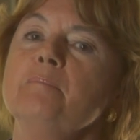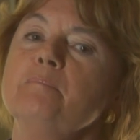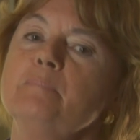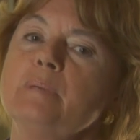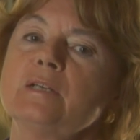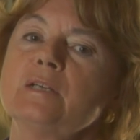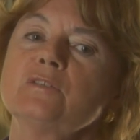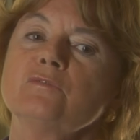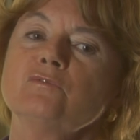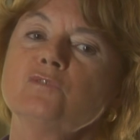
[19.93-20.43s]

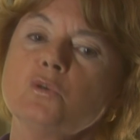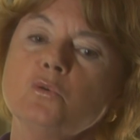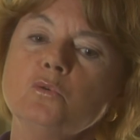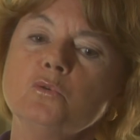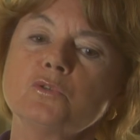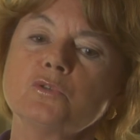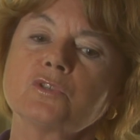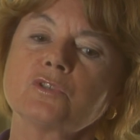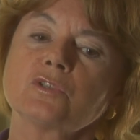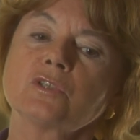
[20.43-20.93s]
But of
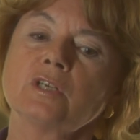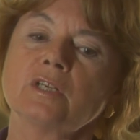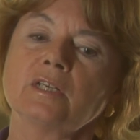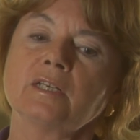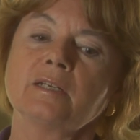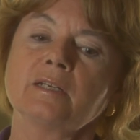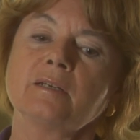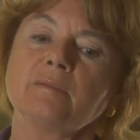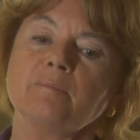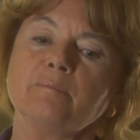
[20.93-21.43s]
course,
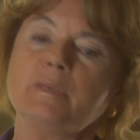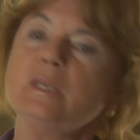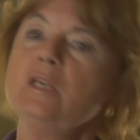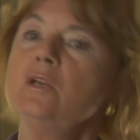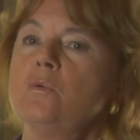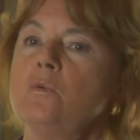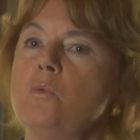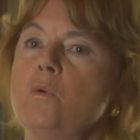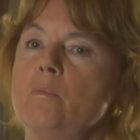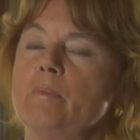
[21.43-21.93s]

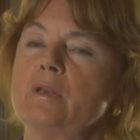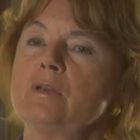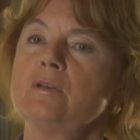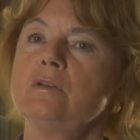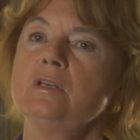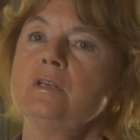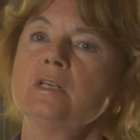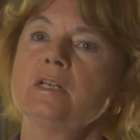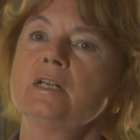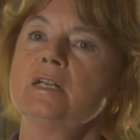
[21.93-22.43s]
being a
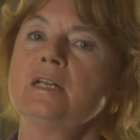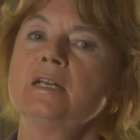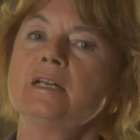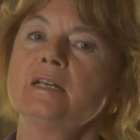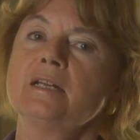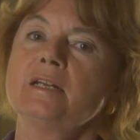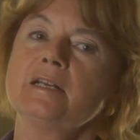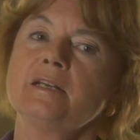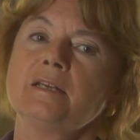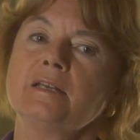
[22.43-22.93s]
woman,
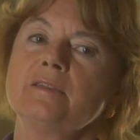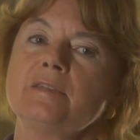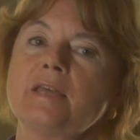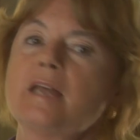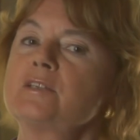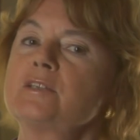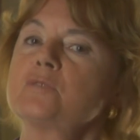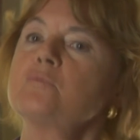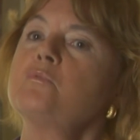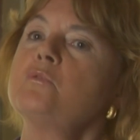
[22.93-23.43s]

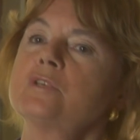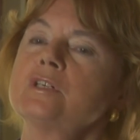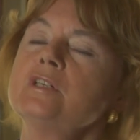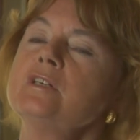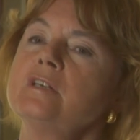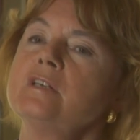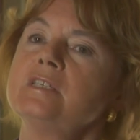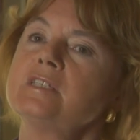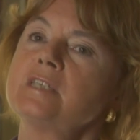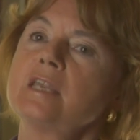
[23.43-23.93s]
that's what,
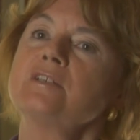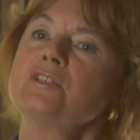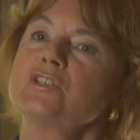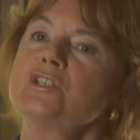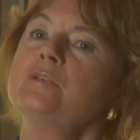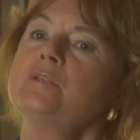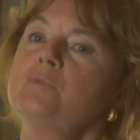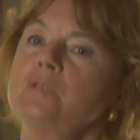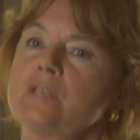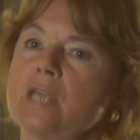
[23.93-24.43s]
in a sense,
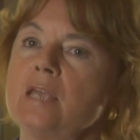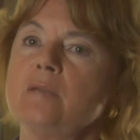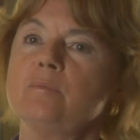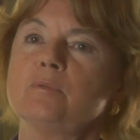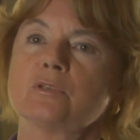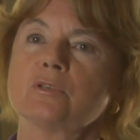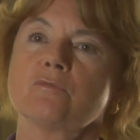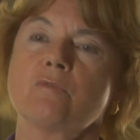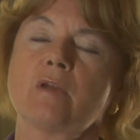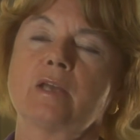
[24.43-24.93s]
she was
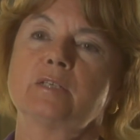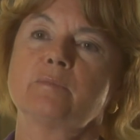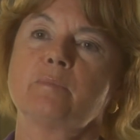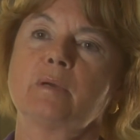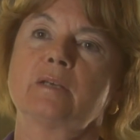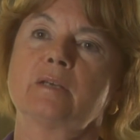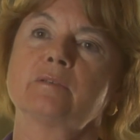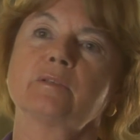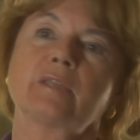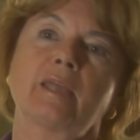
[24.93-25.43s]
able to write
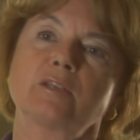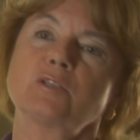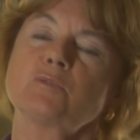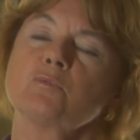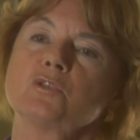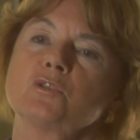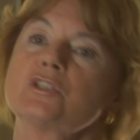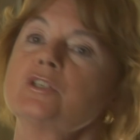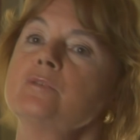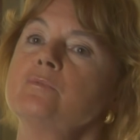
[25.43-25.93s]
about. That's
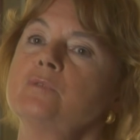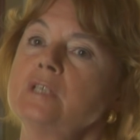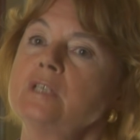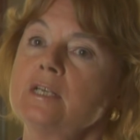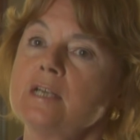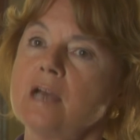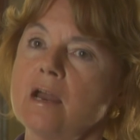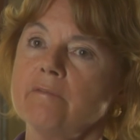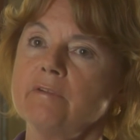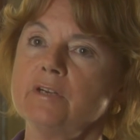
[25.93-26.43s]
what she was
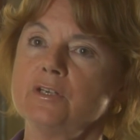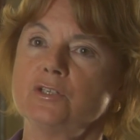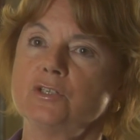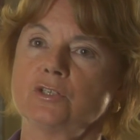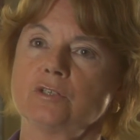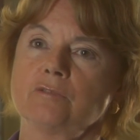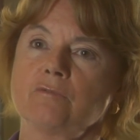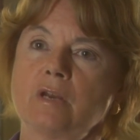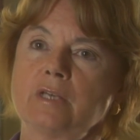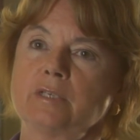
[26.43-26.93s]
encouraged
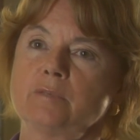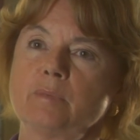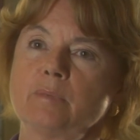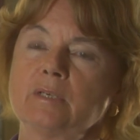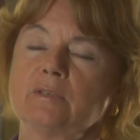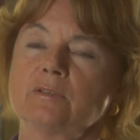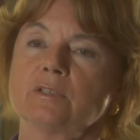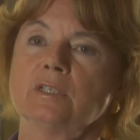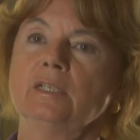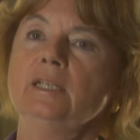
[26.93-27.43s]
to write
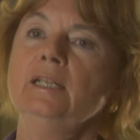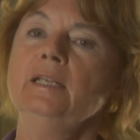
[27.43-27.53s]
about.